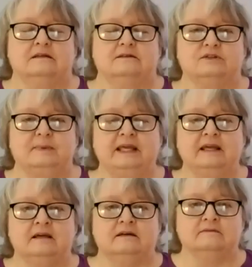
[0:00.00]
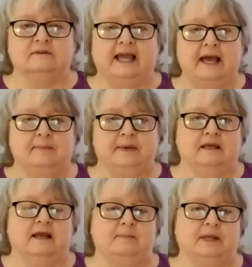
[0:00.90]
So speaking of
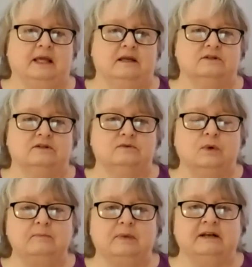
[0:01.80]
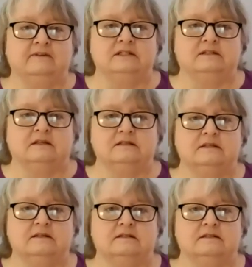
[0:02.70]
capping applications, what benefits does
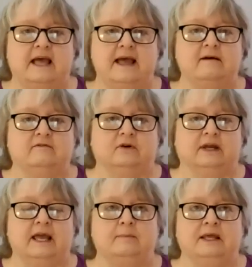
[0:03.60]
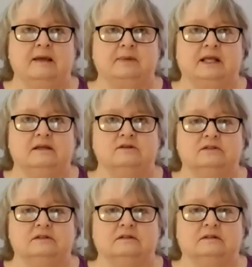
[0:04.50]
this have for capping
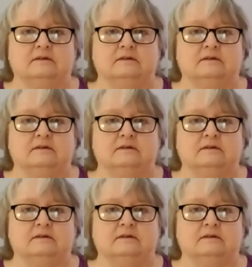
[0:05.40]
applications?